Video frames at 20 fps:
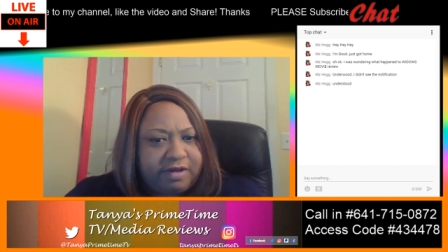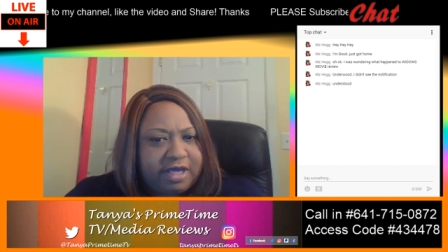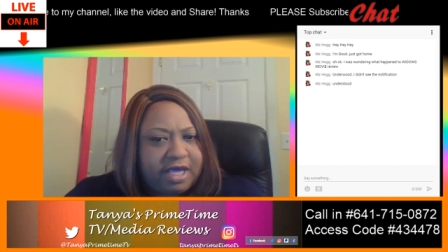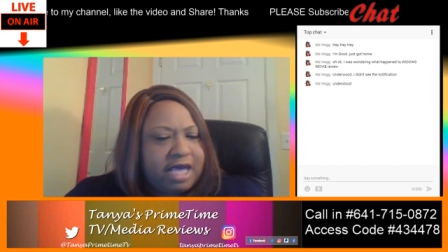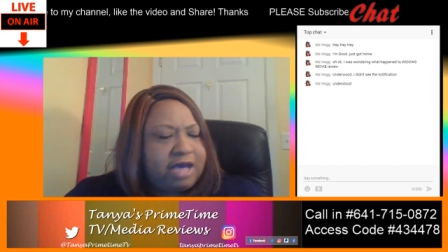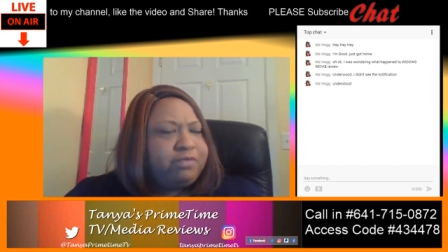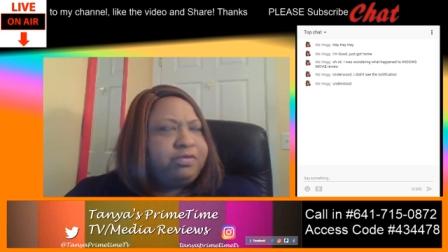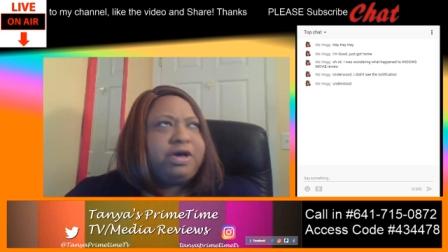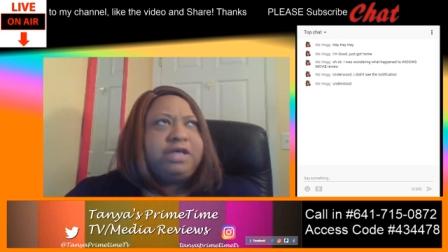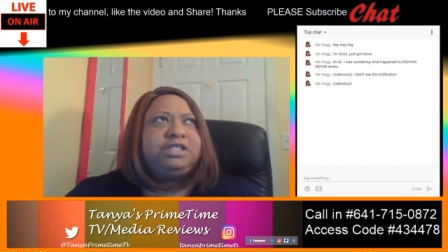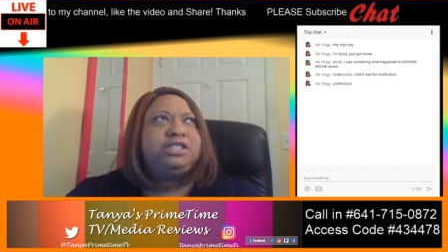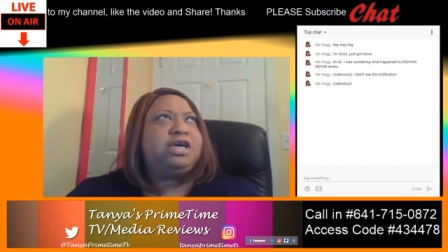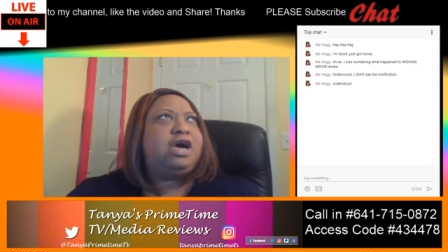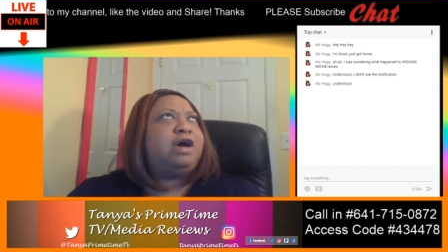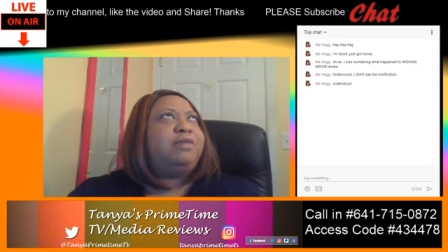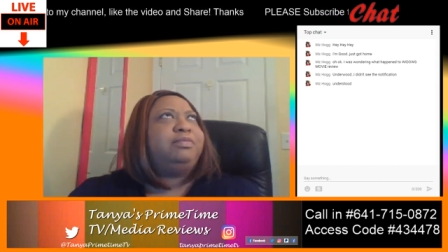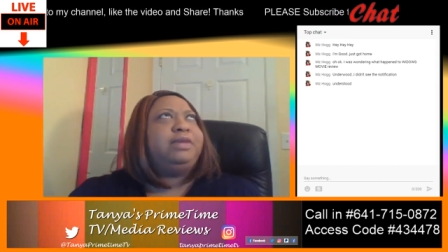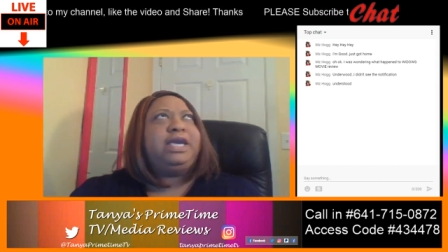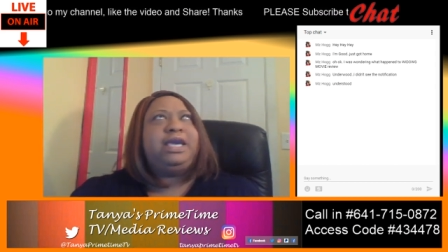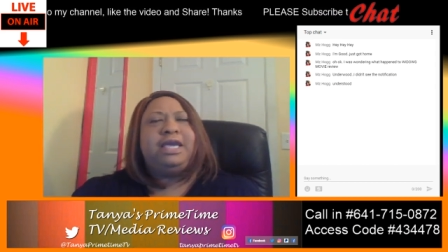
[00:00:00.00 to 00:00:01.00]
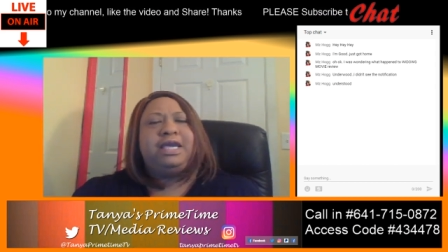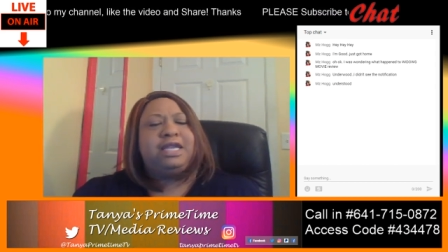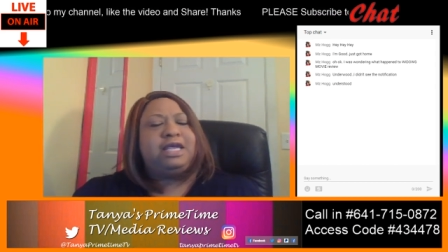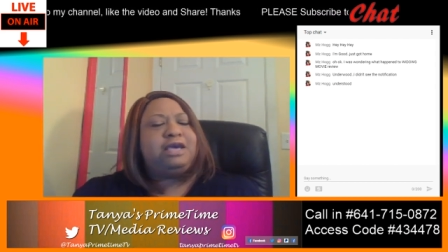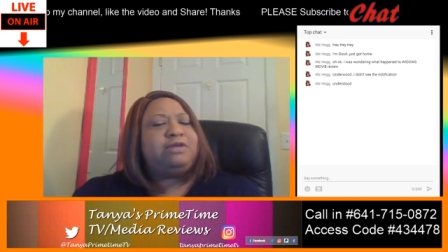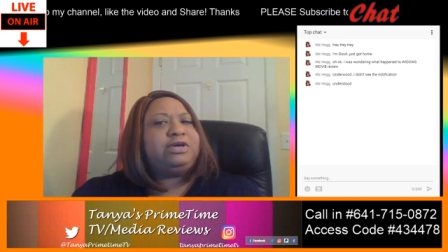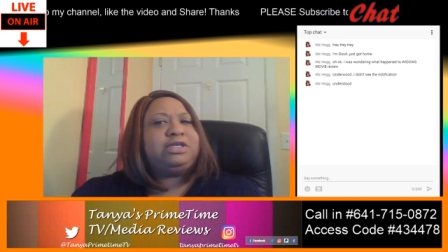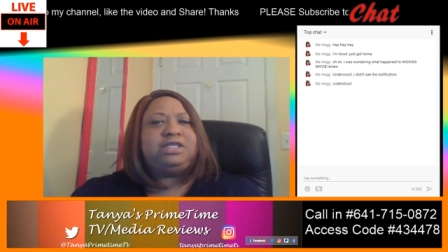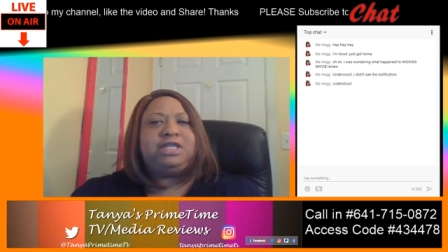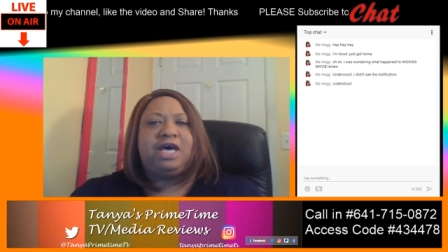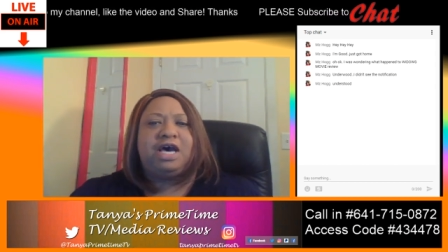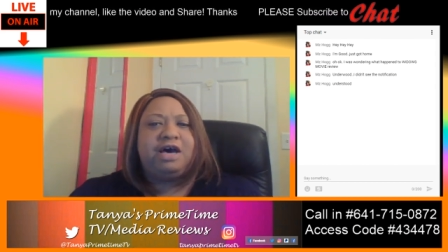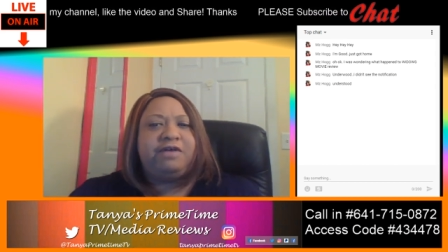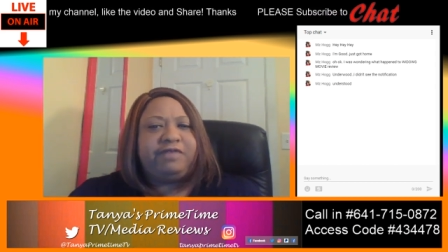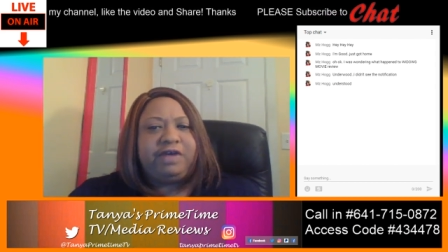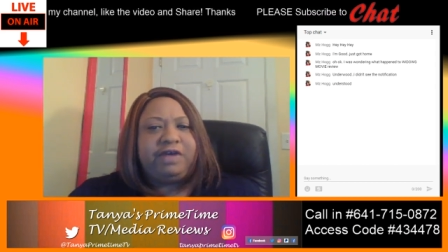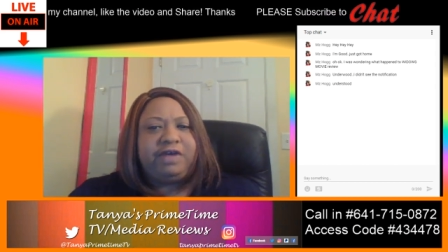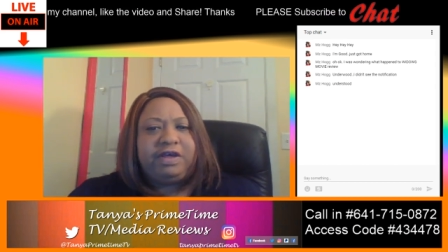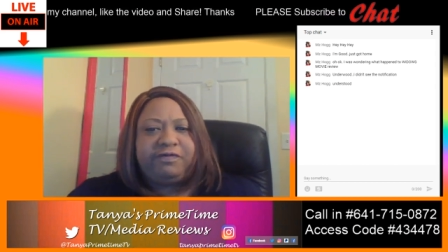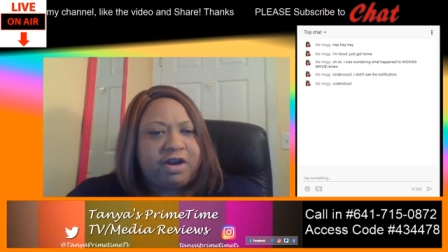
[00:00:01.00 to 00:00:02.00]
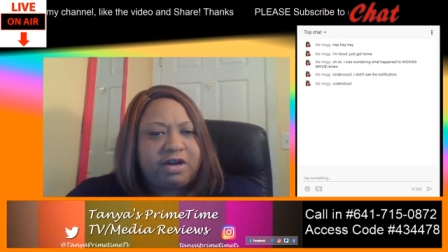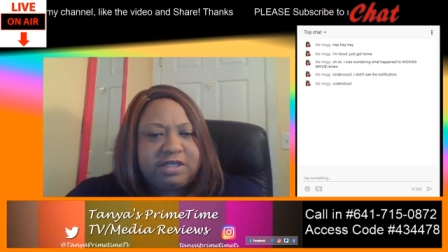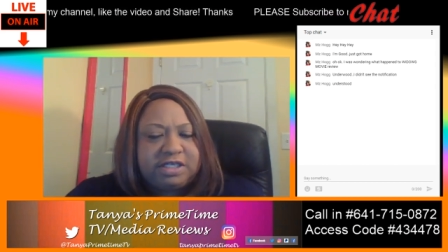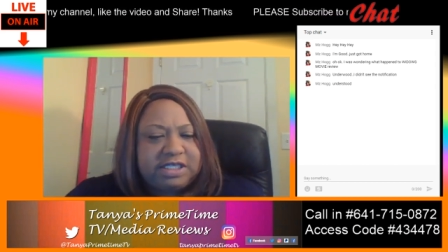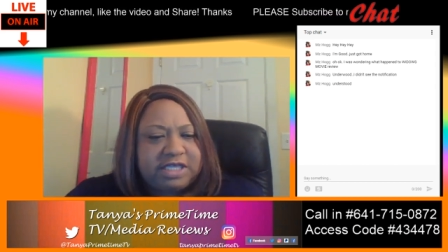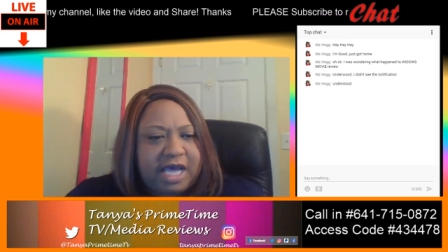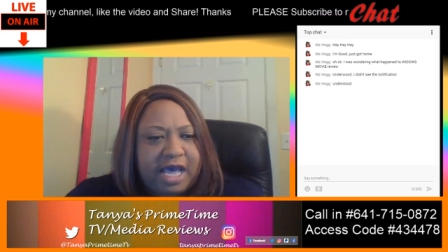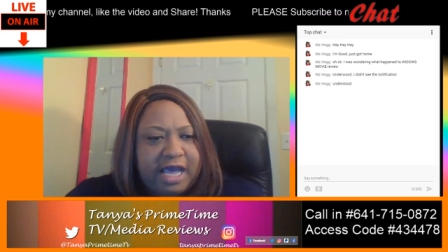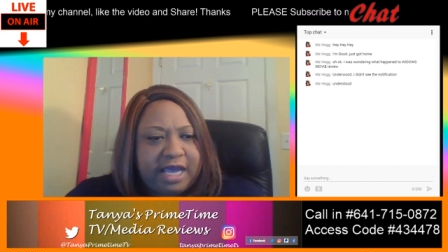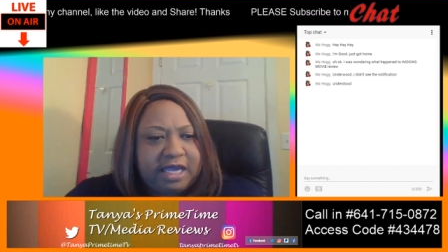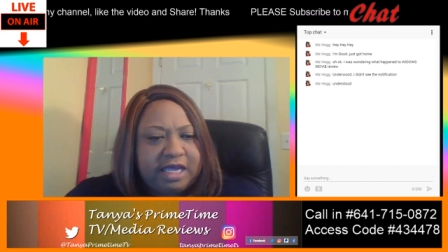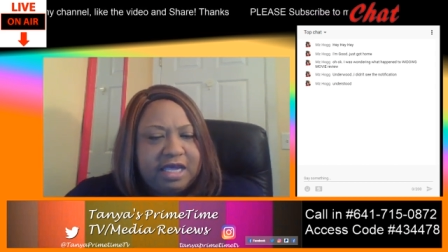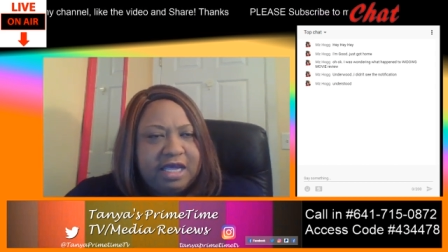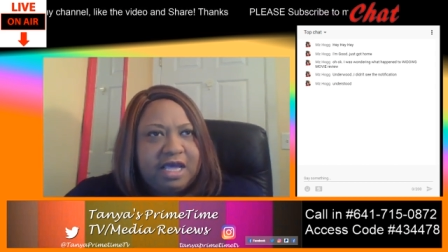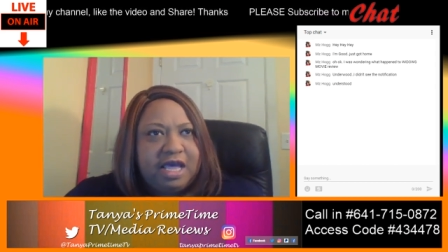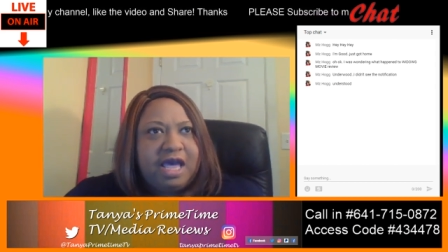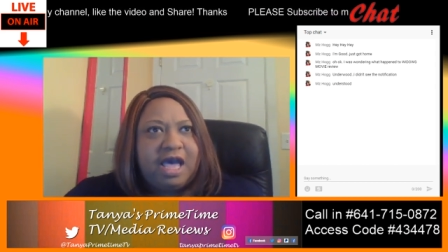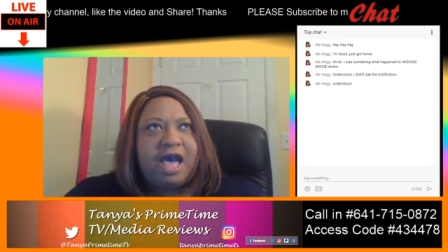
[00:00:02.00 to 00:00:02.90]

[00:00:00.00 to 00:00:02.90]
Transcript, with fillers: And what y'all mean it was love at first sight?